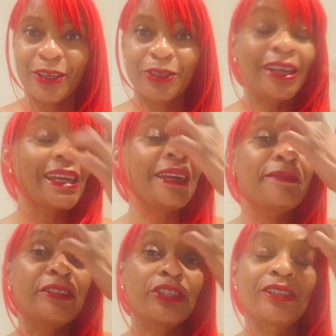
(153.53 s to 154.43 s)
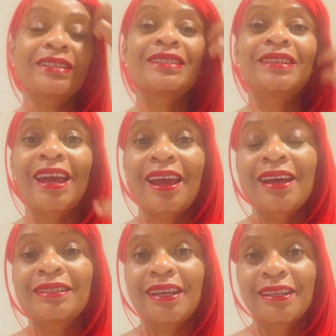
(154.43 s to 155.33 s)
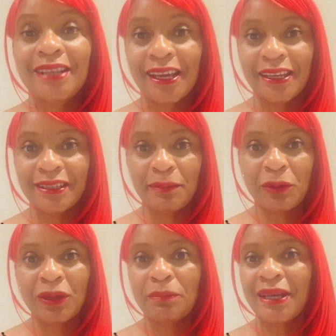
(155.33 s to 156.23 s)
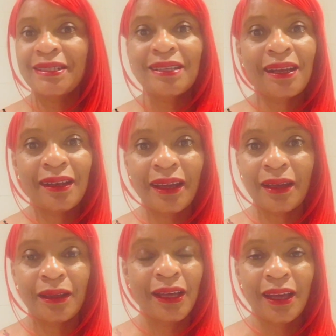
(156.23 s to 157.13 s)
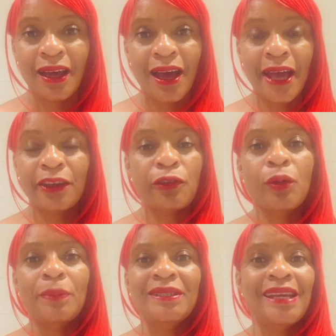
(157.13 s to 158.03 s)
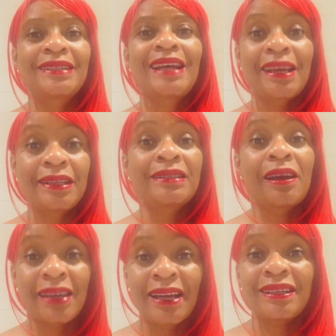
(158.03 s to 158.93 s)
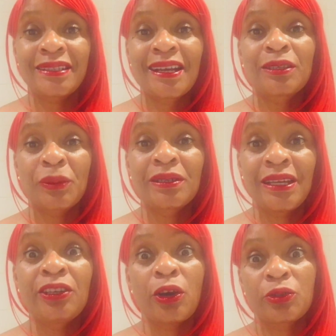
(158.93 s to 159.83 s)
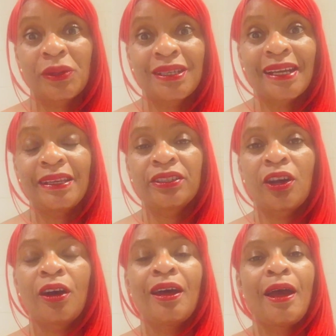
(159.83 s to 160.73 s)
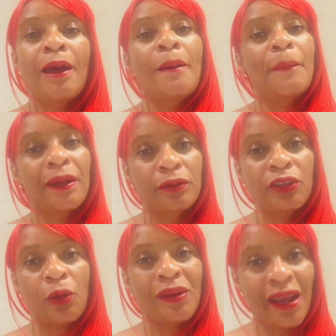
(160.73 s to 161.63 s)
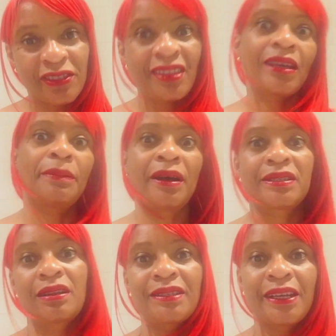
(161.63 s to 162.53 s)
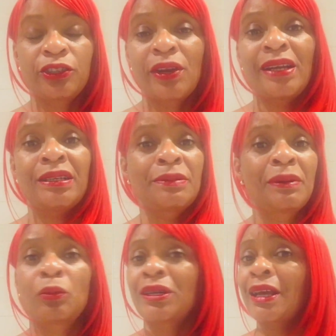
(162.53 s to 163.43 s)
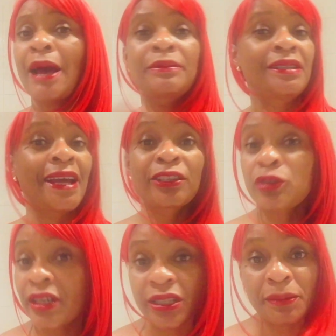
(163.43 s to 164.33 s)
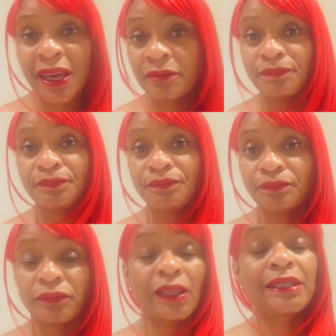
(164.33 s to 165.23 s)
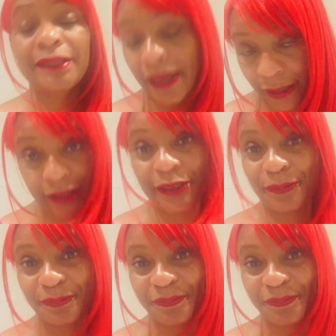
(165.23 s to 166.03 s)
So even to this day, I say Techies. I mean, with my son, I grew up saying Techies. Now he knows what Techies are. But when I have to think about it, I'll say trainers. But what comes naturally to me is Techies.